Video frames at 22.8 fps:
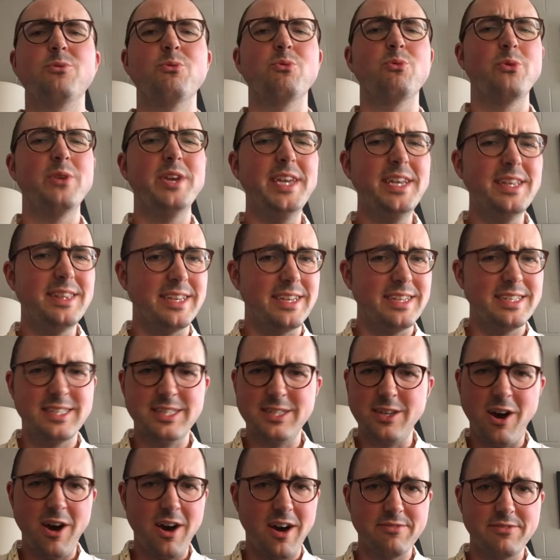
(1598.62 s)
It's
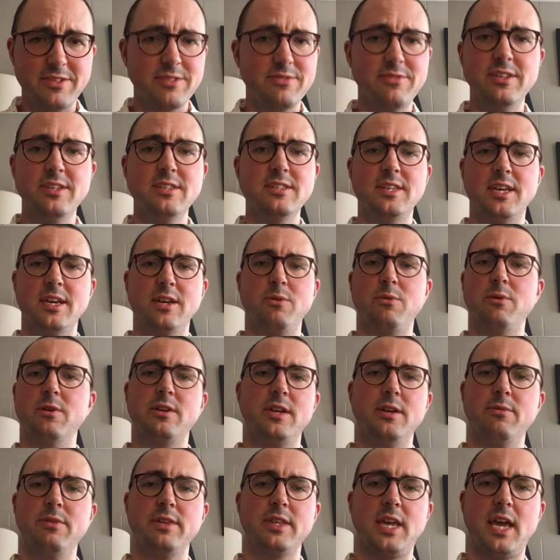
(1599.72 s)
really soft. It feels
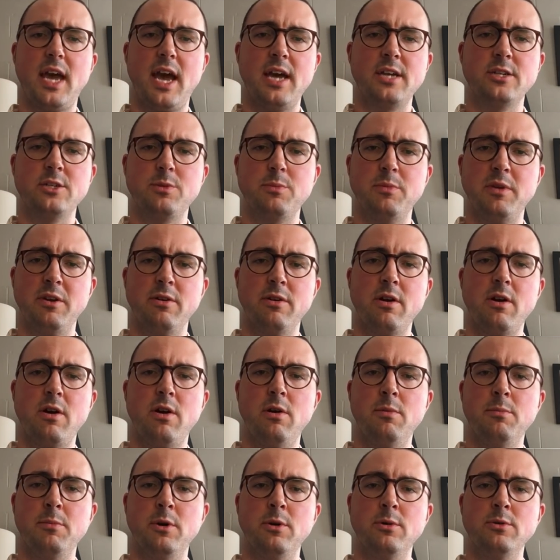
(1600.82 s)
like working with
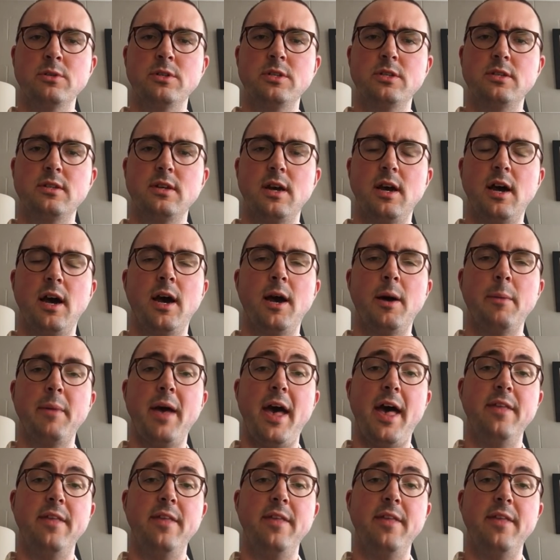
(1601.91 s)
cashmere almost.